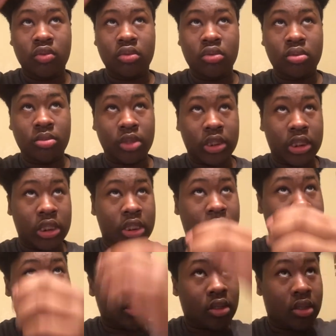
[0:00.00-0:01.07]
But see,
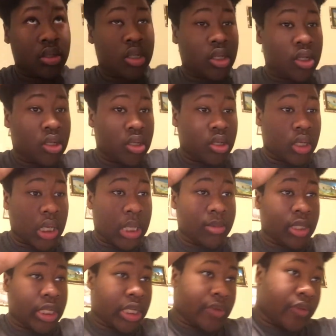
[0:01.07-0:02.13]
like, I be having